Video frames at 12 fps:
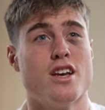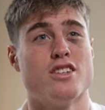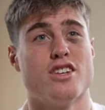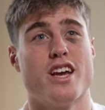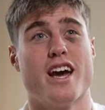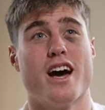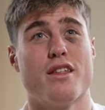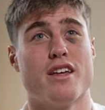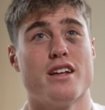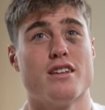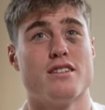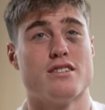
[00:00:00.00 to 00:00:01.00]
So yeah, I
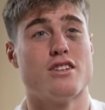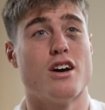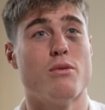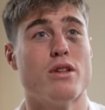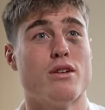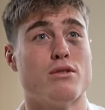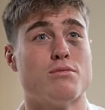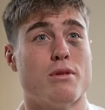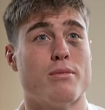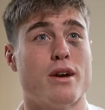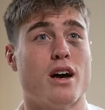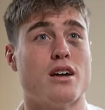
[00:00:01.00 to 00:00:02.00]
think to start with, it was
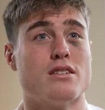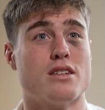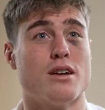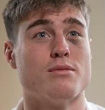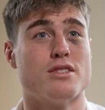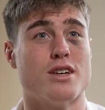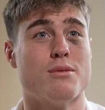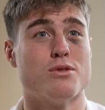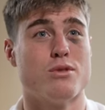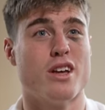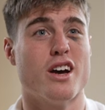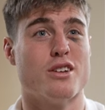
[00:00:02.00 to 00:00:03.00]
probably hard to come to terms
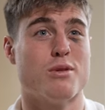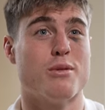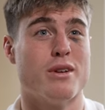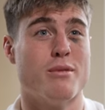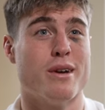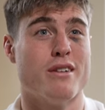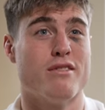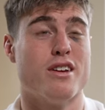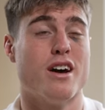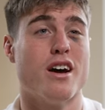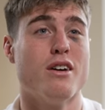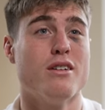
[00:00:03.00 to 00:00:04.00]
with it. I was probably in a bit of
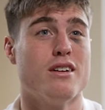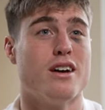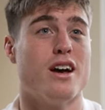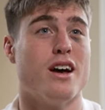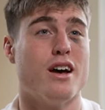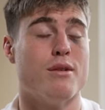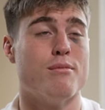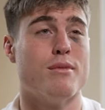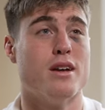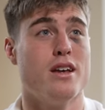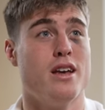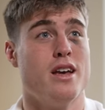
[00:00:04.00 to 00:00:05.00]
denial
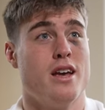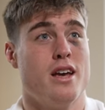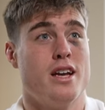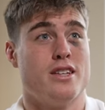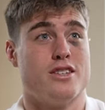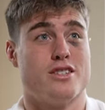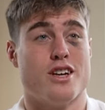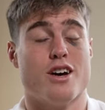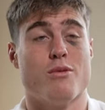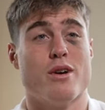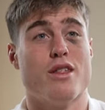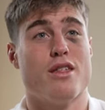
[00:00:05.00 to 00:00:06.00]
to
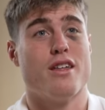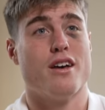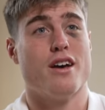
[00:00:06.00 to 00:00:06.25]
start with,